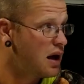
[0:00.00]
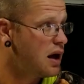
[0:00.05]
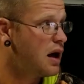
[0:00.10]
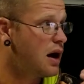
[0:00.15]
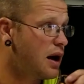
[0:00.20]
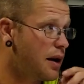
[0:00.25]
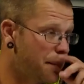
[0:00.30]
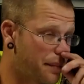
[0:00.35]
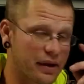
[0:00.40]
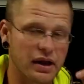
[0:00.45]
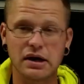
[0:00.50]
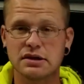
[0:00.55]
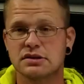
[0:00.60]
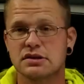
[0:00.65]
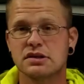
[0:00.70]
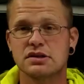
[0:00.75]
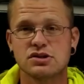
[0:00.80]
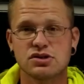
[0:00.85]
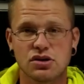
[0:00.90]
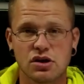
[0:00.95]
because
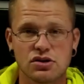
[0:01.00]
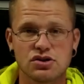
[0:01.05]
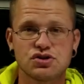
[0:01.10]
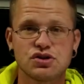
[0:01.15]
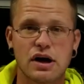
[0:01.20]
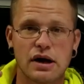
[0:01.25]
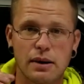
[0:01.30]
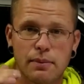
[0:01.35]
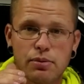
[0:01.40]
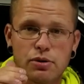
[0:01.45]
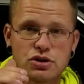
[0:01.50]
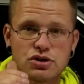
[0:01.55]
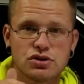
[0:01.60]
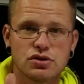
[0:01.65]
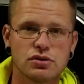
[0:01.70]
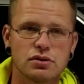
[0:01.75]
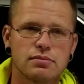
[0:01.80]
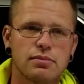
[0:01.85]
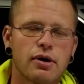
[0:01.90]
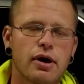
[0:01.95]
it starts trying to push through
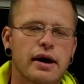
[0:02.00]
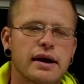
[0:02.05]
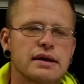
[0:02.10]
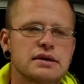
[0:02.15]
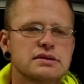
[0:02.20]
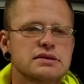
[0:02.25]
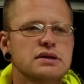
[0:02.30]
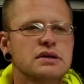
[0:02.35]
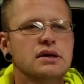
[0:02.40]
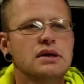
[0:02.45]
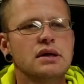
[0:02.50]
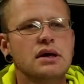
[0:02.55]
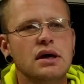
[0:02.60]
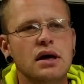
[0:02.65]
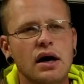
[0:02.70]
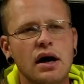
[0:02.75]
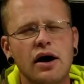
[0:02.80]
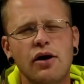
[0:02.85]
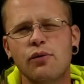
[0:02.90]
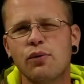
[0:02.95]
the brakes,
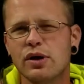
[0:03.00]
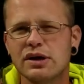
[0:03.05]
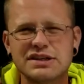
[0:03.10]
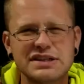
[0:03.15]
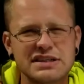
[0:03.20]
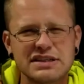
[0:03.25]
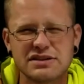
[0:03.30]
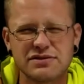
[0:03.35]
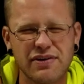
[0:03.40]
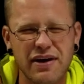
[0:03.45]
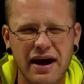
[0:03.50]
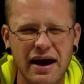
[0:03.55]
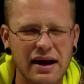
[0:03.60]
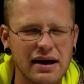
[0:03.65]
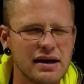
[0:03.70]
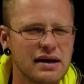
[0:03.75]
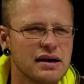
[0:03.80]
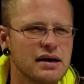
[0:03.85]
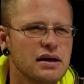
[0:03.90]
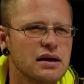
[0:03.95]
which is fine.
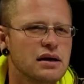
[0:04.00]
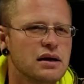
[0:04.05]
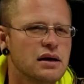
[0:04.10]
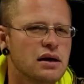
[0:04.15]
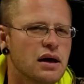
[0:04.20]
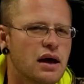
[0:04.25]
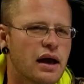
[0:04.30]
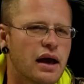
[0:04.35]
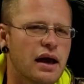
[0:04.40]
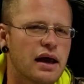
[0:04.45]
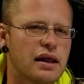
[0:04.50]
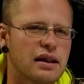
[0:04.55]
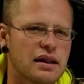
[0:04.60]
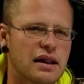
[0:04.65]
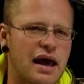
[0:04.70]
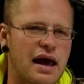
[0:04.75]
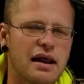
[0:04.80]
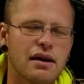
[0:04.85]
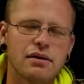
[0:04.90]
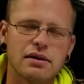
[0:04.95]
And
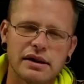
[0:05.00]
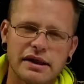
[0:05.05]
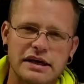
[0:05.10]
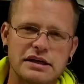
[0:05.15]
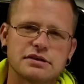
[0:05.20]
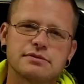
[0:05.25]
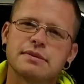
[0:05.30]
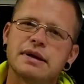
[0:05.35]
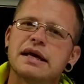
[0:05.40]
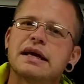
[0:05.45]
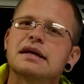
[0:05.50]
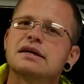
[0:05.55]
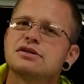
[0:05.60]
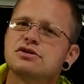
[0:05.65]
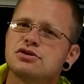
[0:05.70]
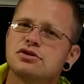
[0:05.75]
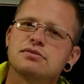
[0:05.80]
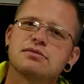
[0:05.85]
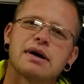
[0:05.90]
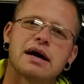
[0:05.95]
that leads me
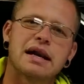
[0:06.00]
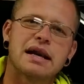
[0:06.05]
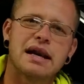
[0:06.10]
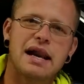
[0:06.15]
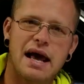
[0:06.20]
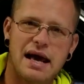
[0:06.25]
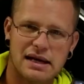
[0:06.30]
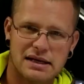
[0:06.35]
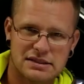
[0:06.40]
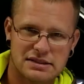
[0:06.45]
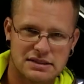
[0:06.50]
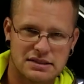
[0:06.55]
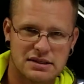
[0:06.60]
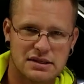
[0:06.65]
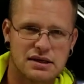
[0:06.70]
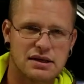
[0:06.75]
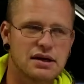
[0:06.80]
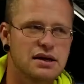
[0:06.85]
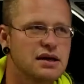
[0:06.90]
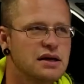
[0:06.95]
into my next
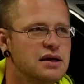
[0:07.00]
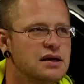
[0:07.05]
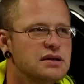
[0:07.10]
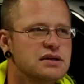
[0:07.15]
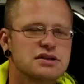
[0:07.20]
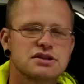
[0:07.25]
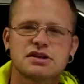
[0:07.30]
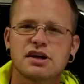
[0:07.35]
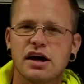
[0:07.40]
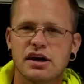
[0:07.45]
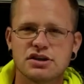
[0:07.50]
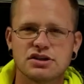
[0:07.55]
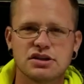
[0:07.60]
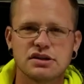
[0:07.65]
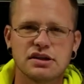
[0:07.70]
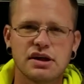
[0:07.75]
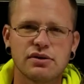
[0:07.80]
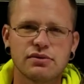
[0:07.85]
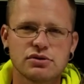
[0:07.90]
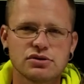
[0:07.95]
discussion
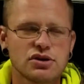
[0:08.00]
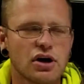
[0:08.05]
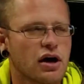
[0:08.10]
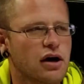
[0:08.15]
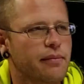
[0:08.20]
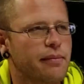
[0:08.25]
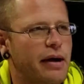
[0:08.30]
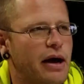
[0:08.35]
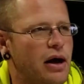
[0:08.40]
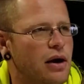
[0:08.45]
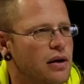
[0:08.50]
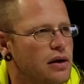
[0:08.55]
that we'll talk about.